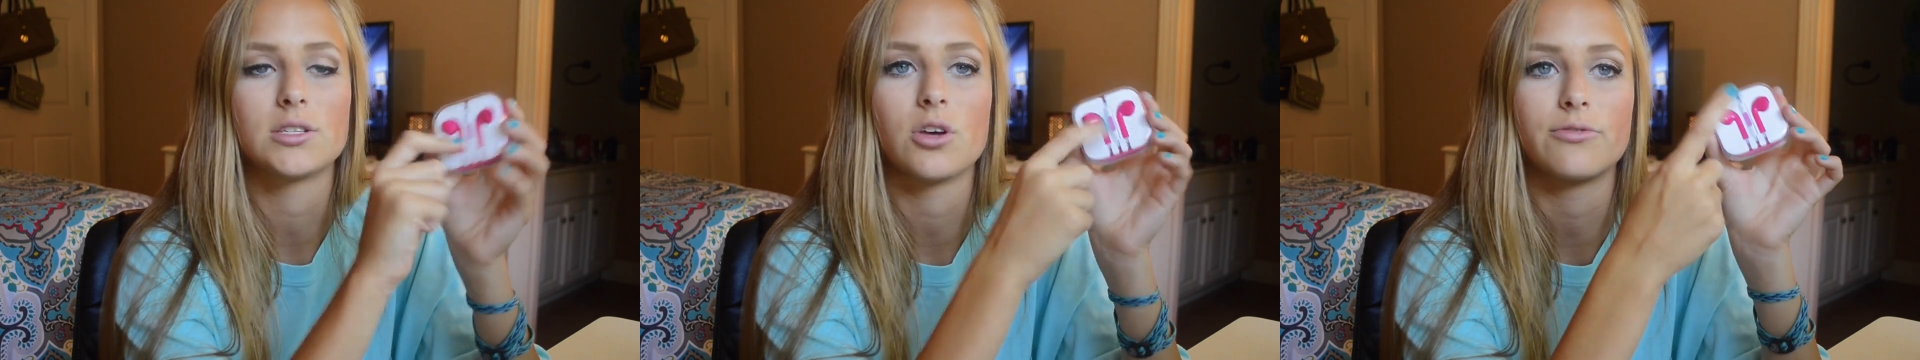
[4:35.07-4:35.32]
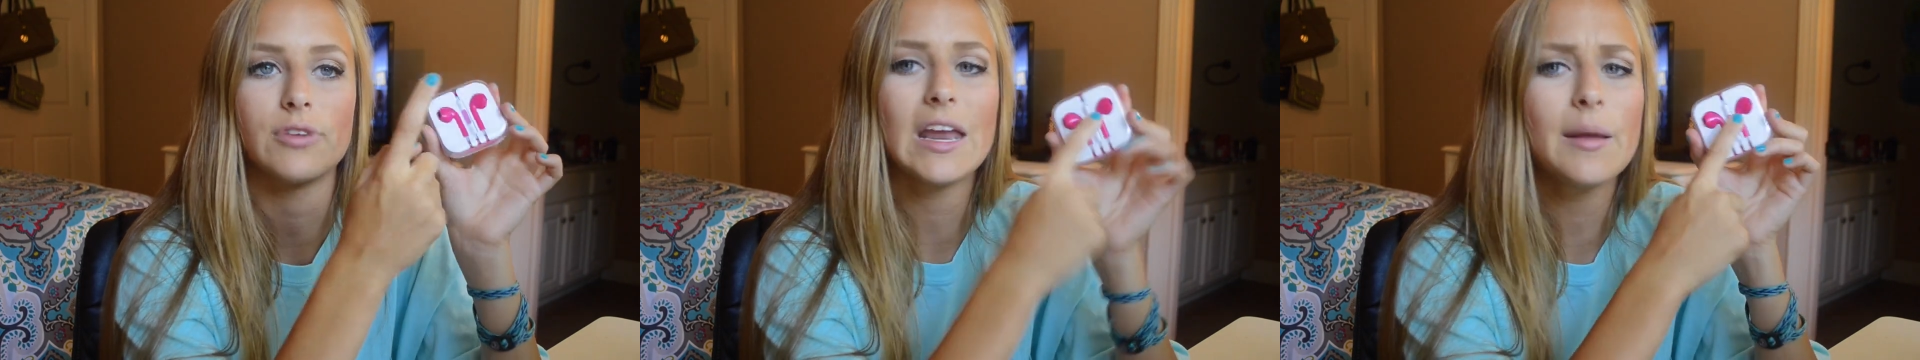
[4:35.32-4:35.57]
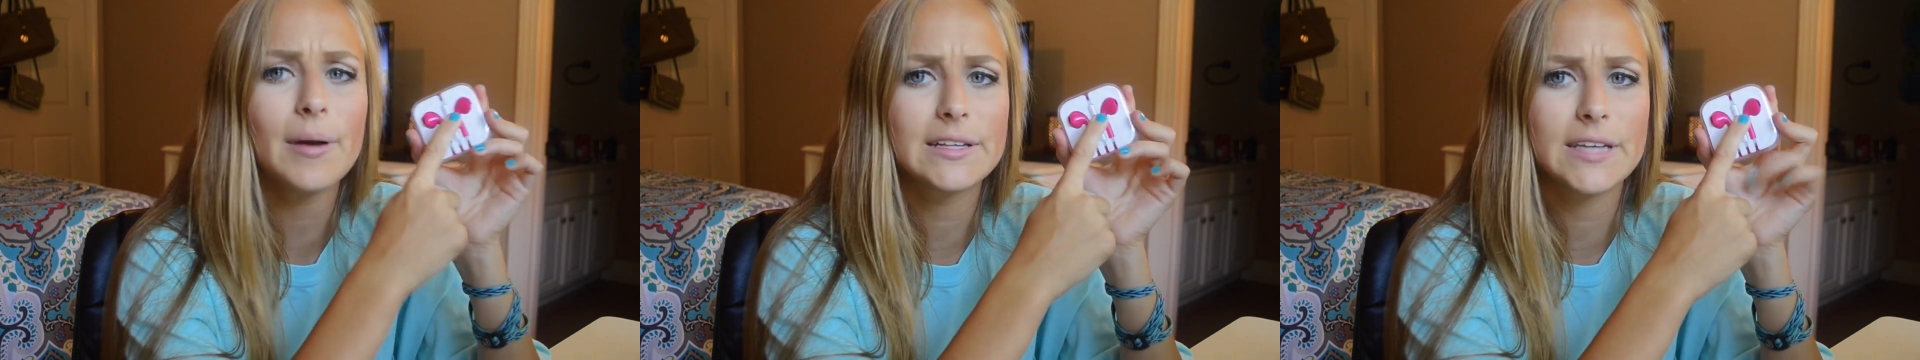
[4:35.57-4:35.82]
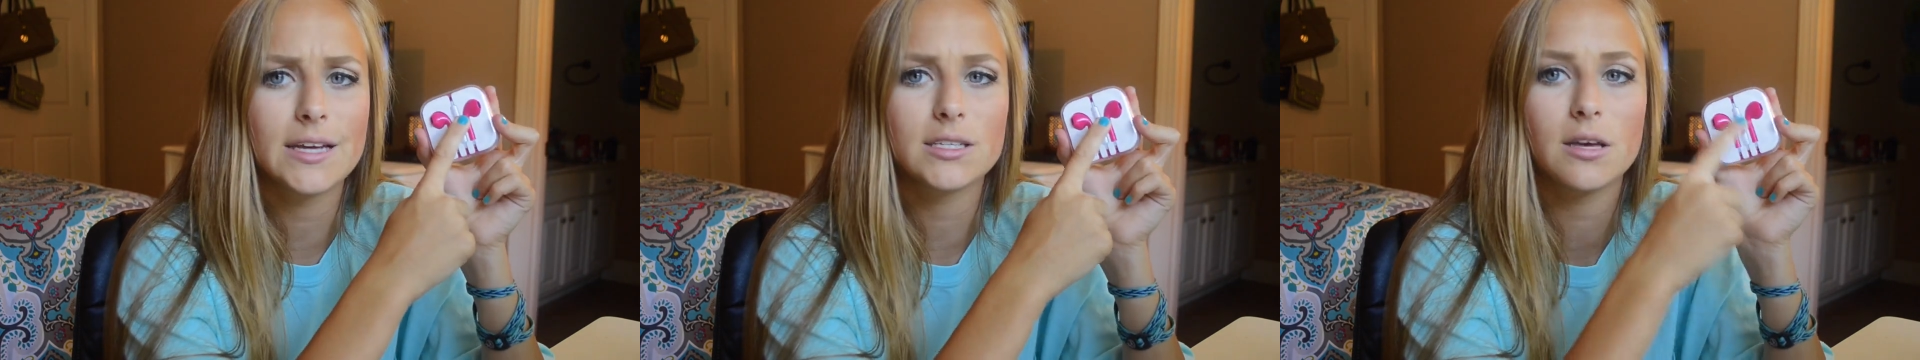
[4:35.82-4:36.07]
So if anybody
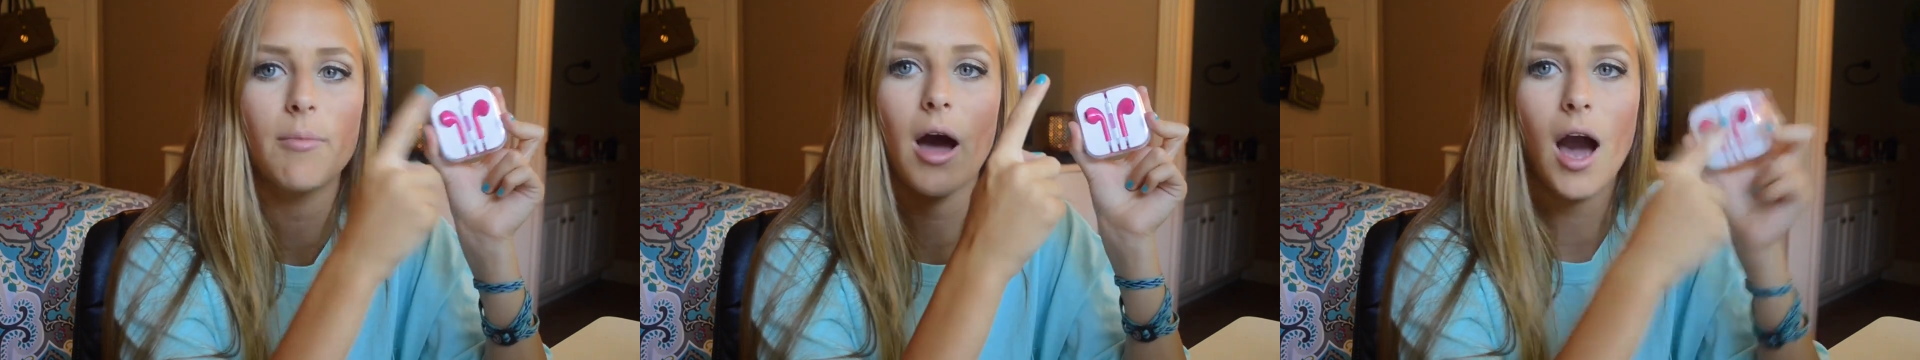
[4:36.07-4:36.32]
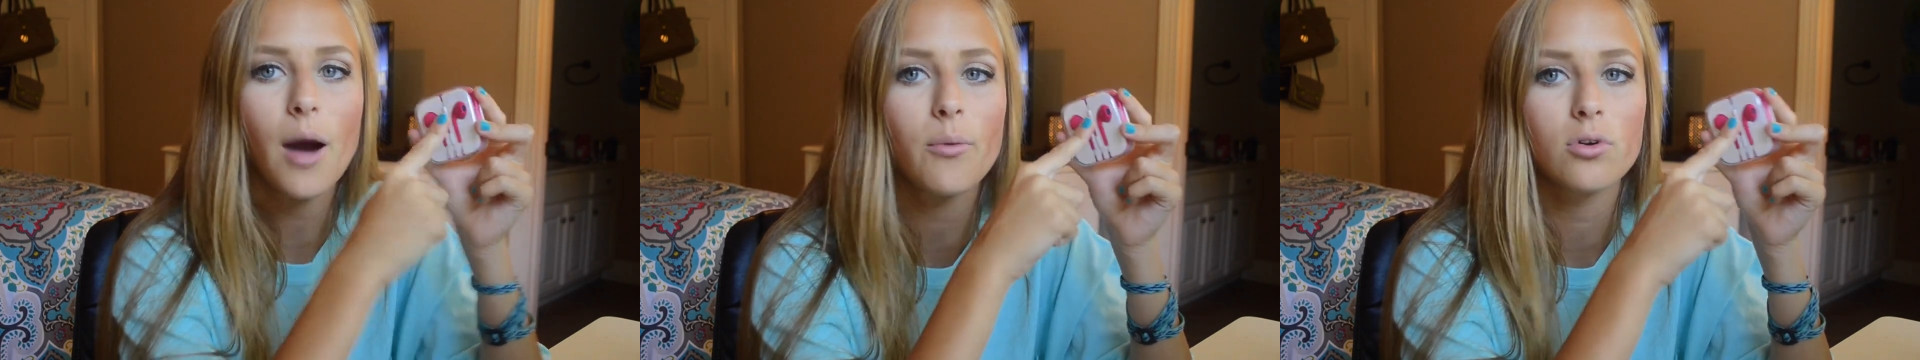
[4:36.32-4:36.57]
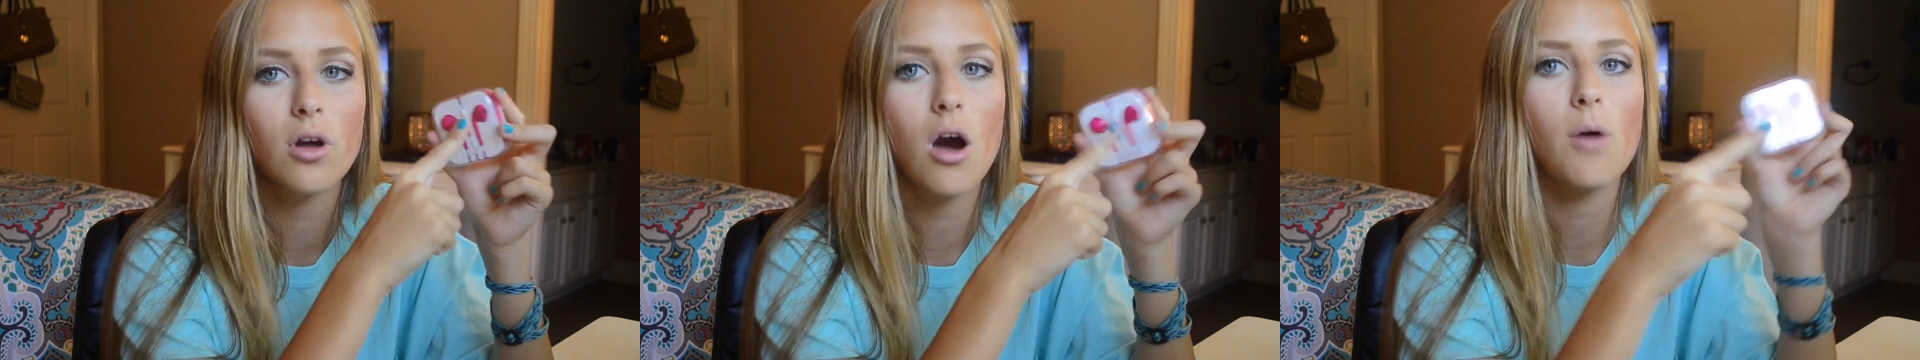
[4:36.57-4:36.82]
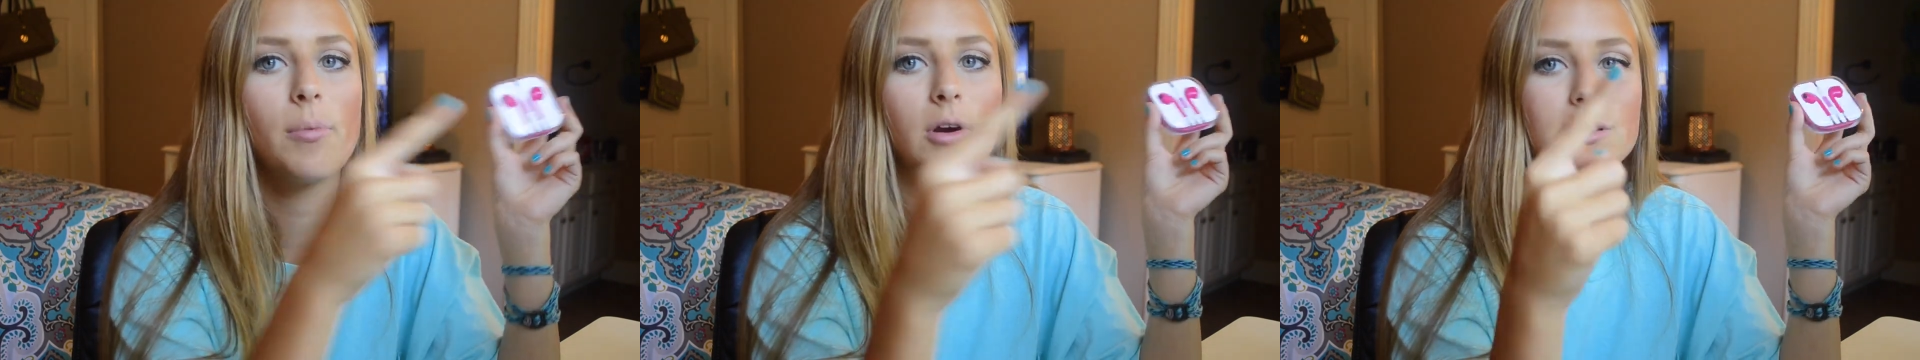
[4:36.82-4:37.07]
takes them, I will
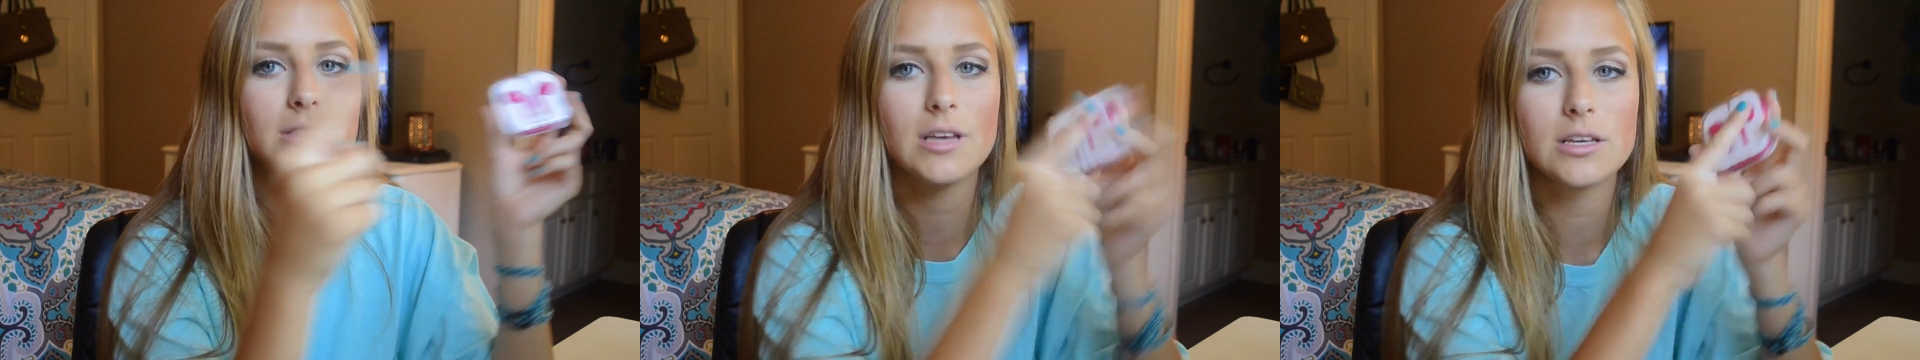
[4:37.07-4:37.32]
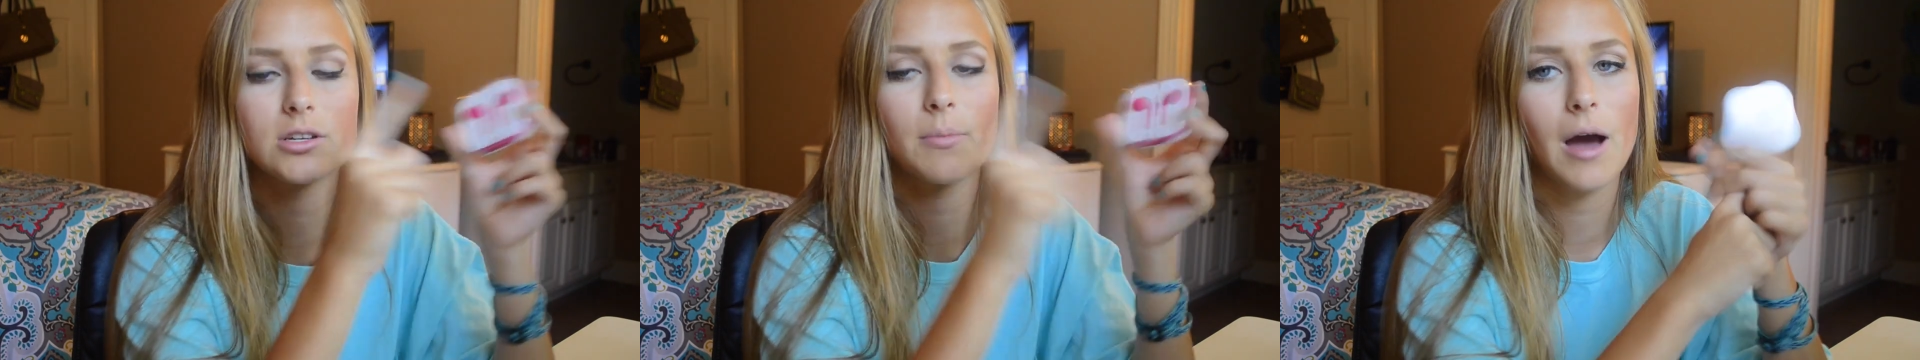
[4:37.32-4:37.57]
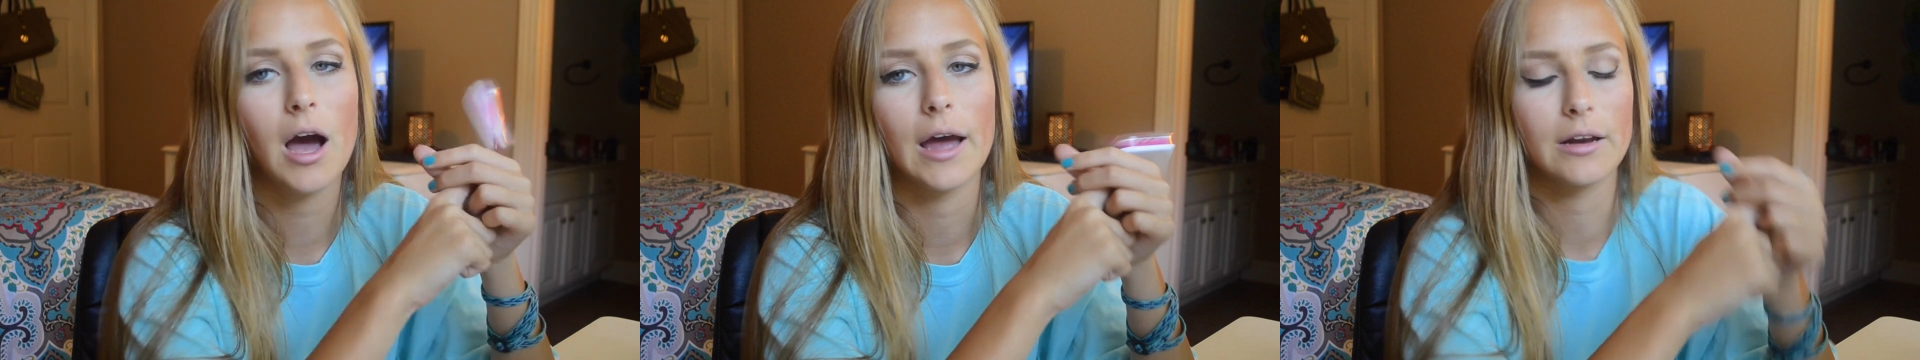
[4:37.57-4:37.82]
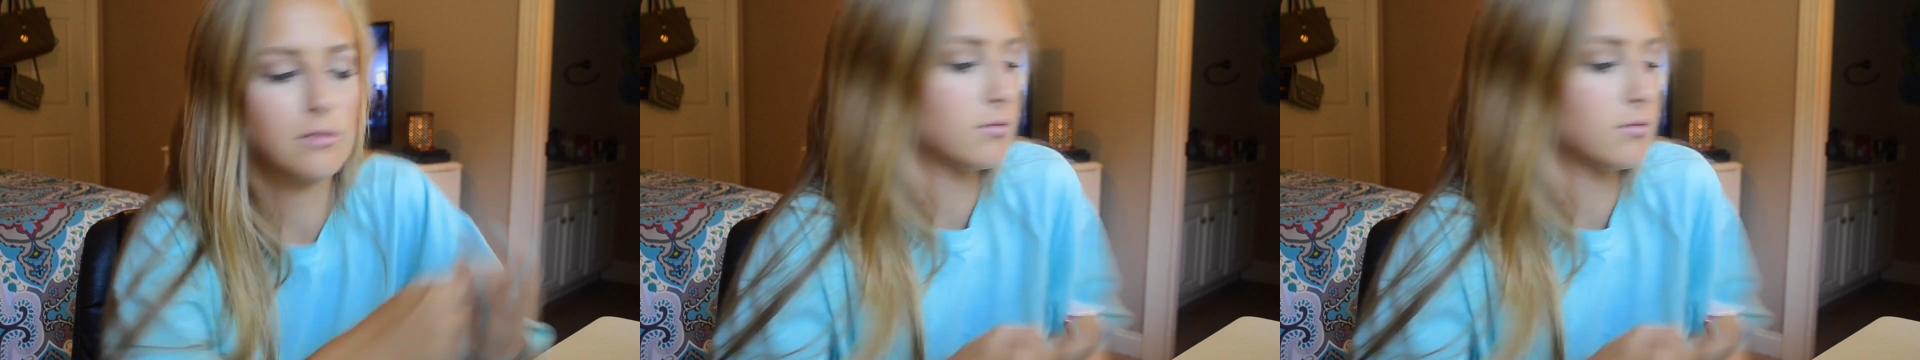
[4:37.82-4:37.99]
know because these are mine.